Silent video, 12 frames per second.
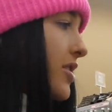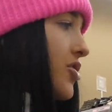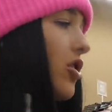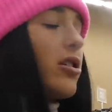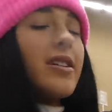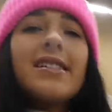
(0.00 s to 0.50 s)

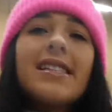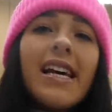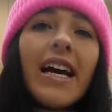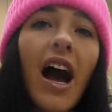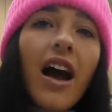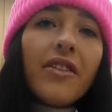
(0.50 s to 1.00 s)
doll, because it's
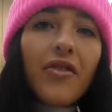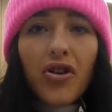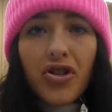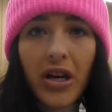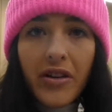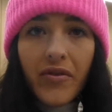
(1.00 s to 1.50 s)
like kind of on
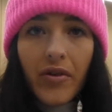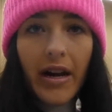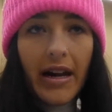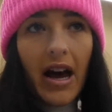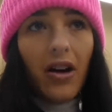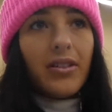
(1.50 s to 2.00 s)
trend for right now,